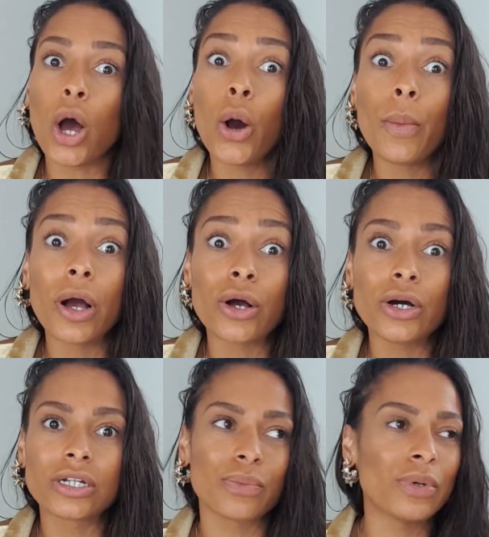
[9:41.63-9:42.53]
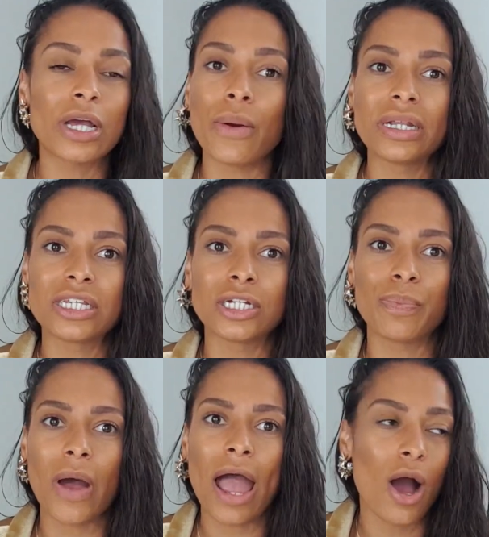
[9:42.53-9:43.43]
Oh my God, we're going to
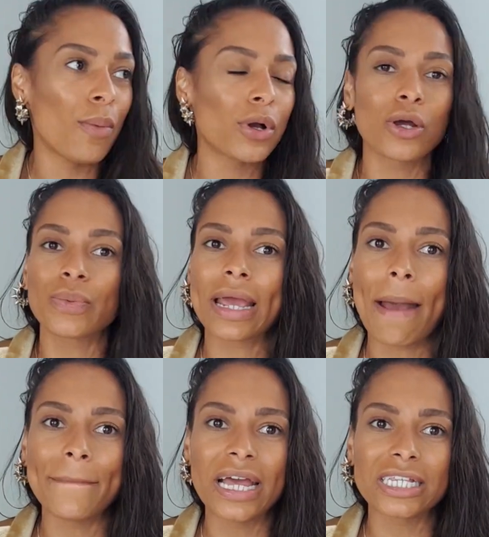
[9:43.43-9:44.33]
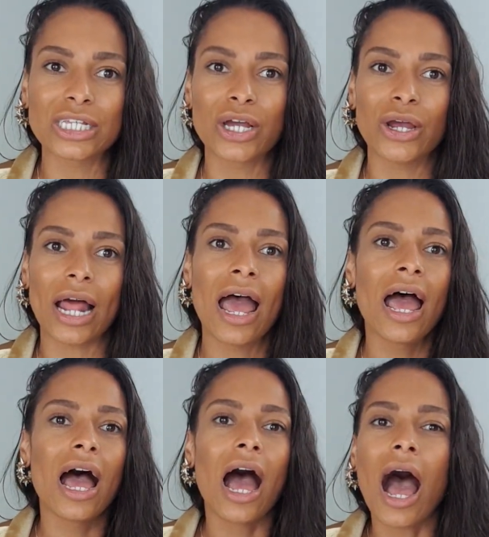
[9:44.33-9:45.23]
Dubai. Oh my God, we're going to Mexico. Like,
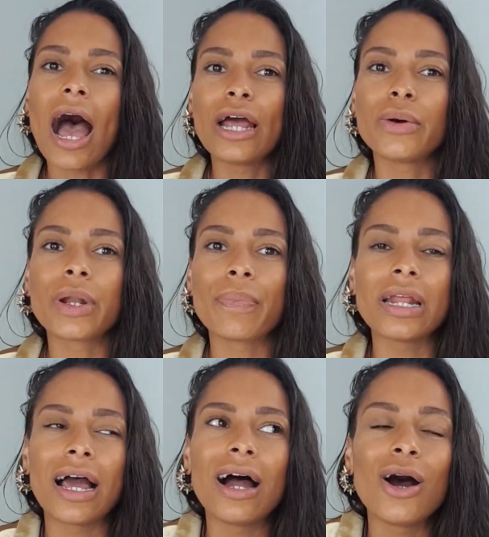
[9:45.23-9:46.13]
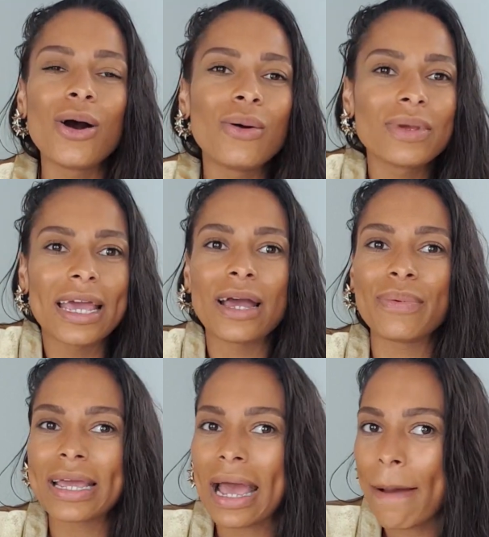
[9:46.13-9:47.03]
I don't want to be like, oh yeah,
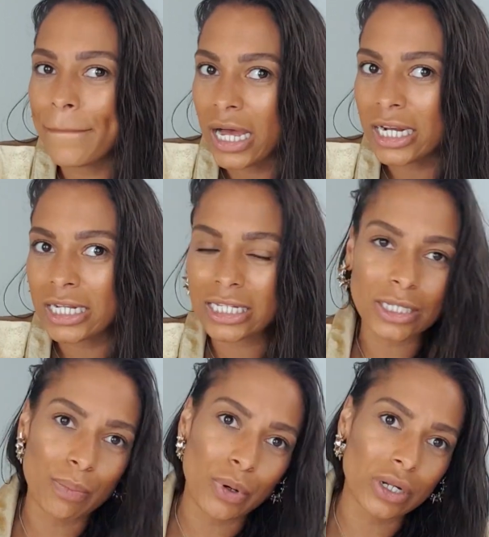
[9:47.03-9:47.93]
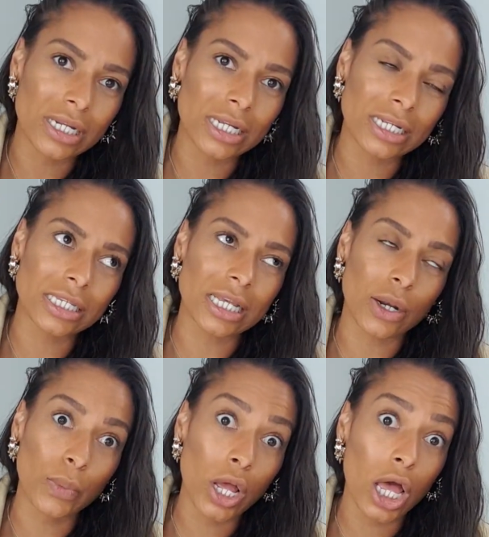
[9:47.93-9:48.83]
we're going Butlins and Pontins
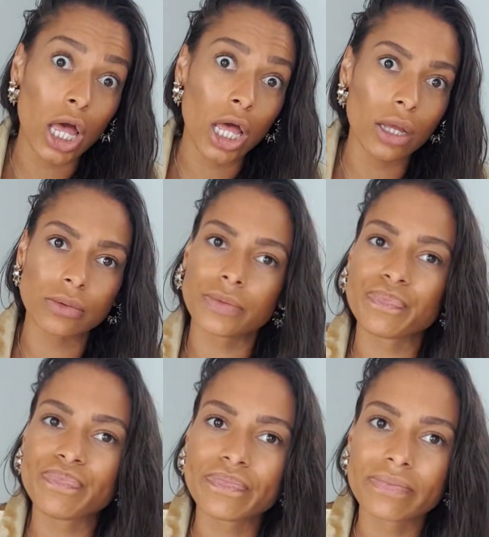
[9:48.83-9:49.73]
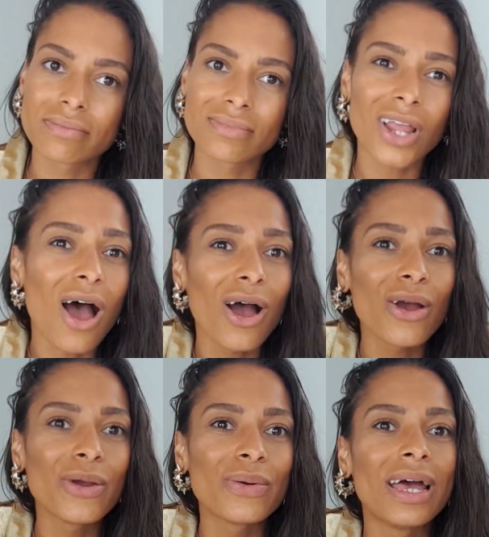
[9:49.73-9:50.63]
and woo.
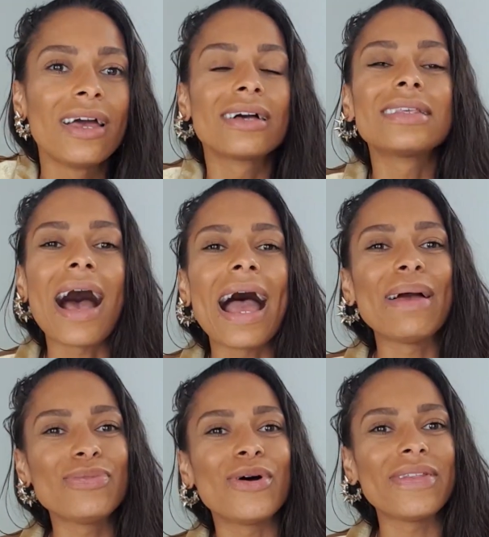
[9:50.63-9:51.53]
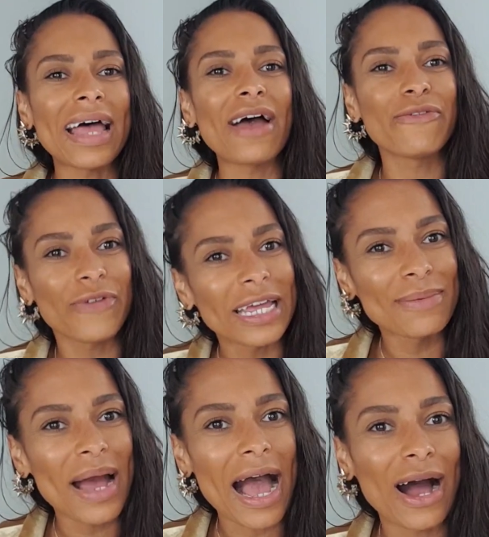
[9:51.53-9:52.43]
No, because I'm not that
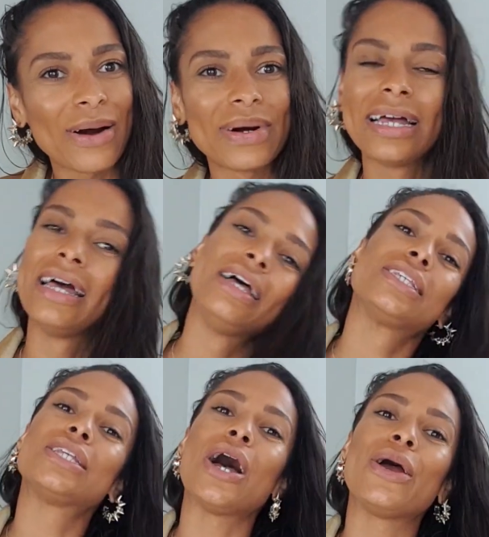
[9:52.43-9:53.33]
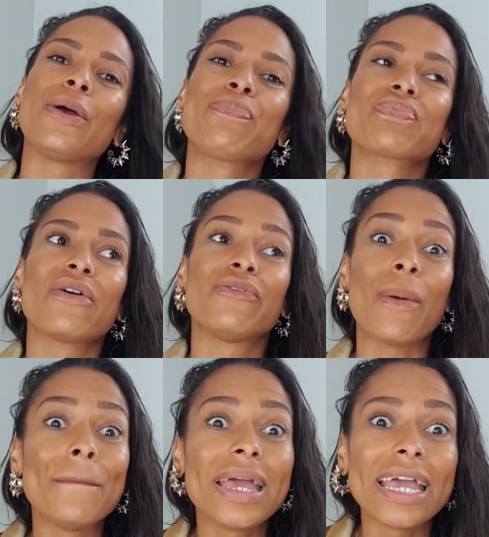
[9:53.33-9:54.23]
female. So For
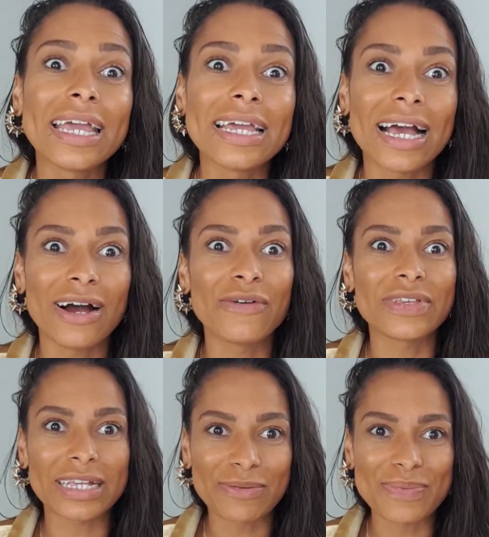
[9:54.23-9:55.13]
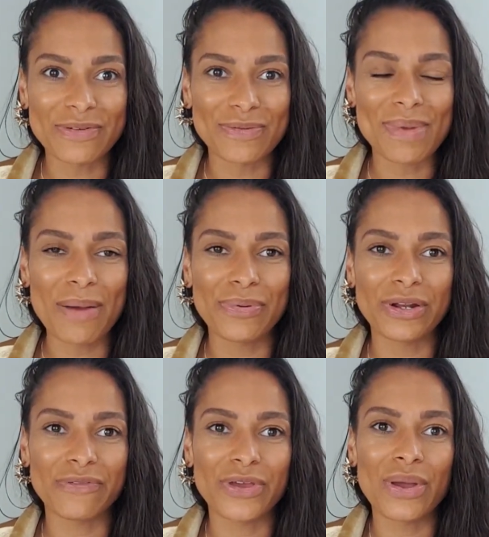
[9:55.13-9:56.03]
me, obviously I'll speak from my point
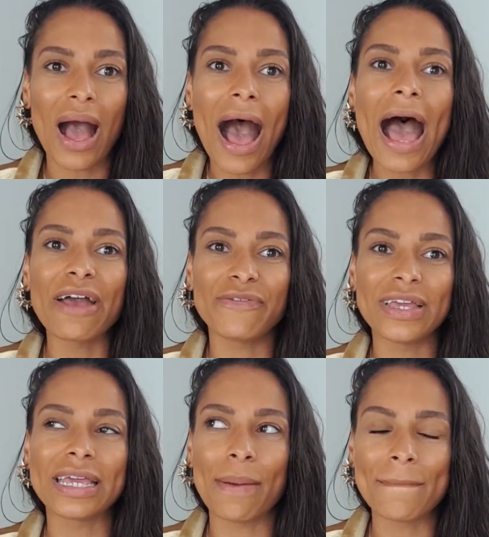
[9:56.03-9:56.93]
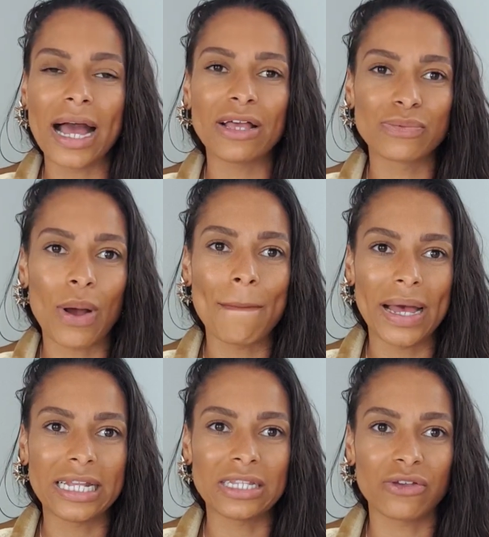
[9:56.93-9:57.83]
of view, I think it matters what a
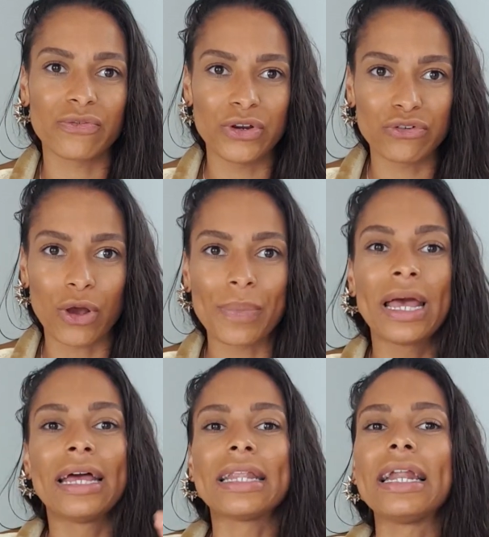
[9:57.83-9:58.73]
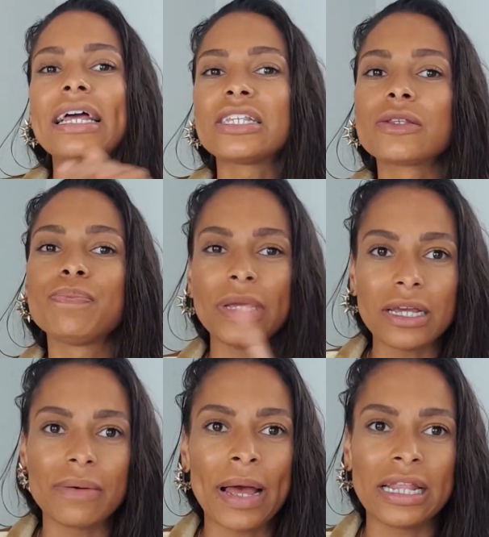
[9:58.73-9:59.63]
man does for a job. Now let's speak
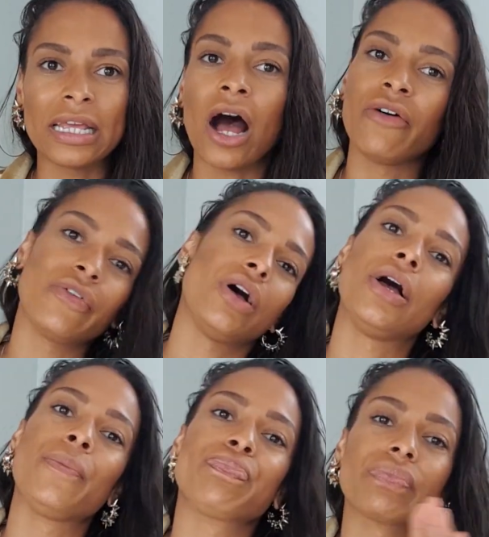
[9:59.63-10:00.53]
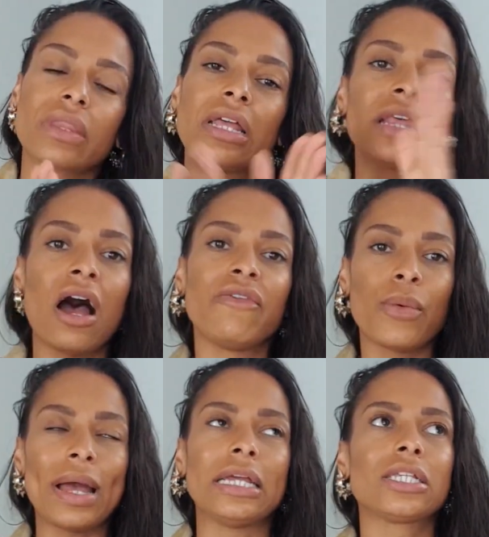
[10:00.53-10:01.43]
about the other
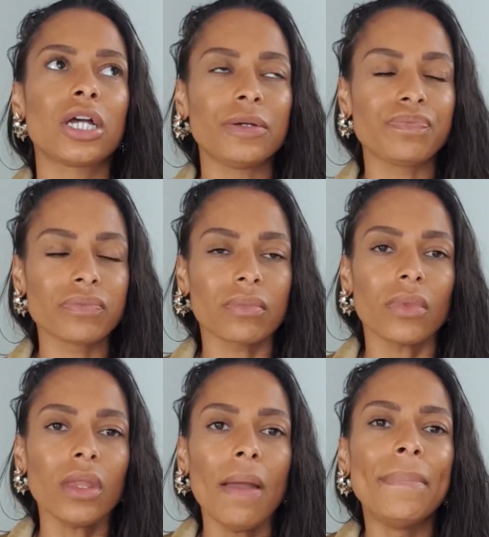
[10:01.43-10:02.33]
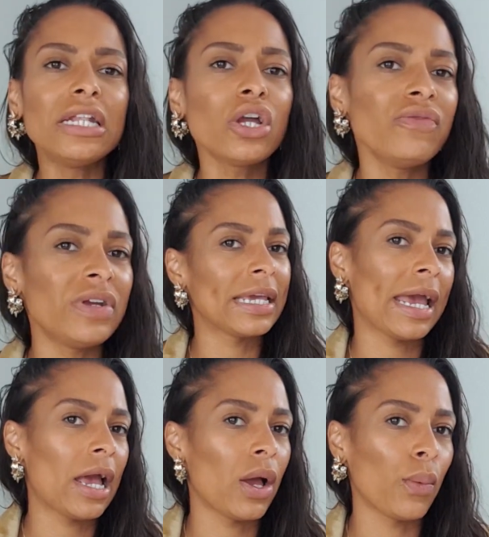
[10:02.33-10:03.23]
way. So men don't
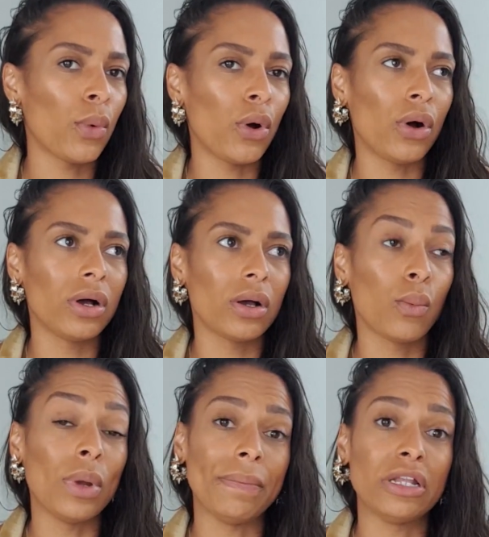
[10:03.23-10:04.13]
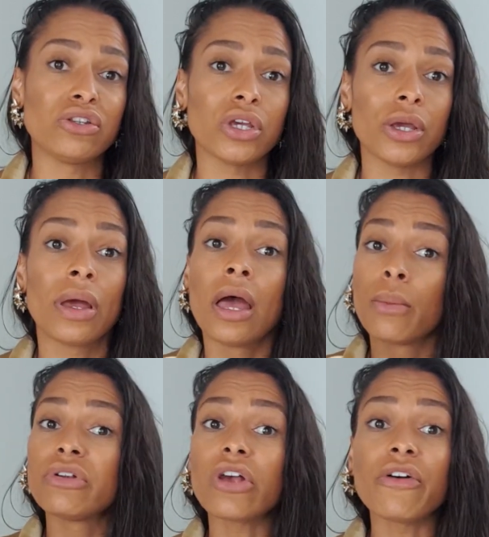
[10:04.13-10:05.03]
care what women do,
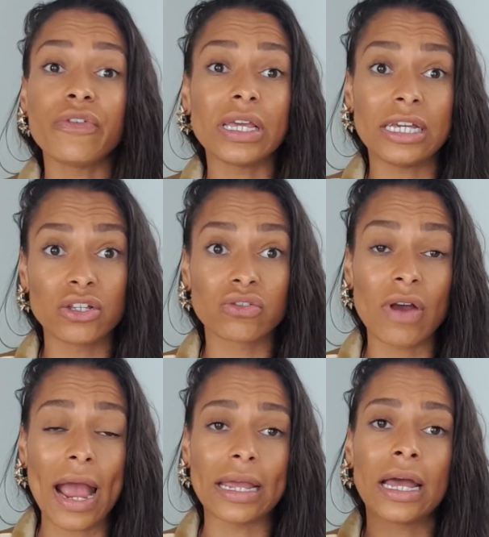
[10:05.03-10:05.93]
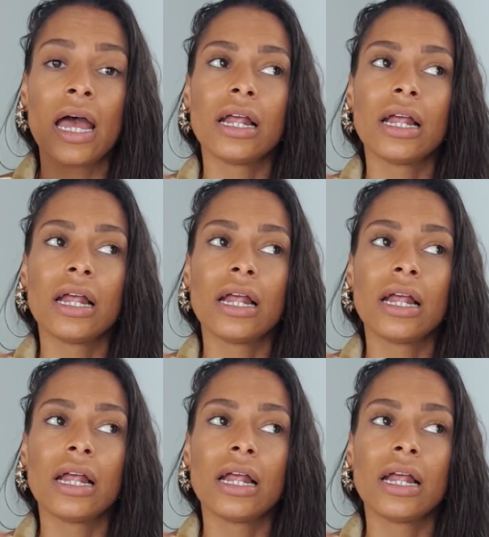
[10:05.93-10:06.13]
which I think is great.